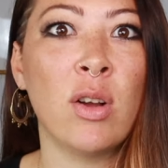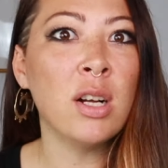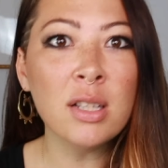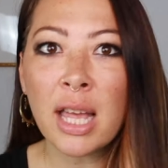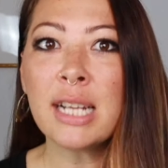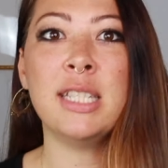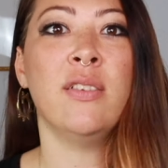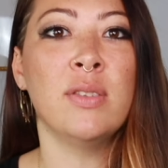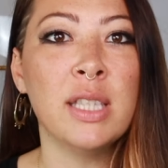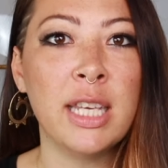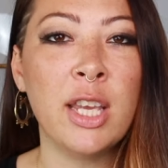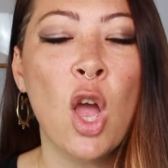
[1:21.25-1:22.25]

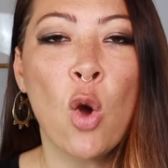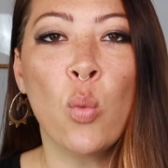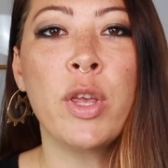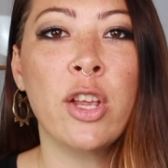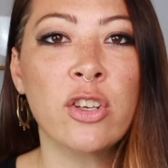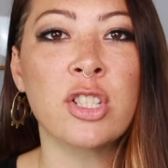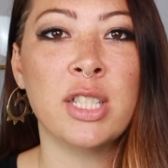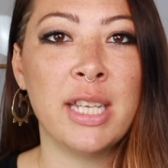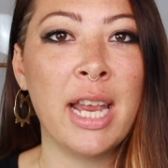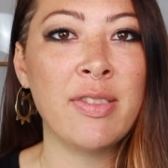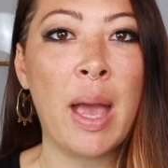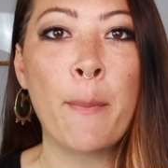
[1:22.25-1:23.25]
Collectively, we
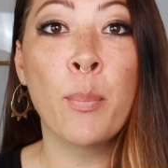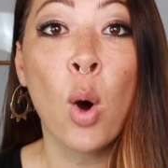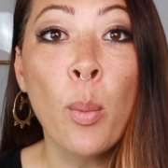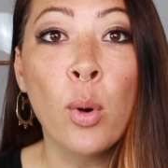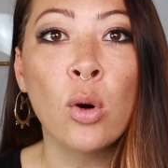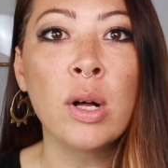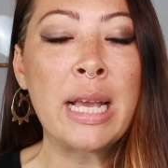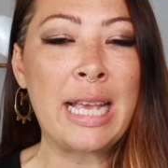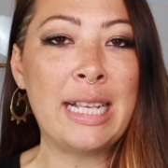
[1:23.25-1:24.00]
understand that mobile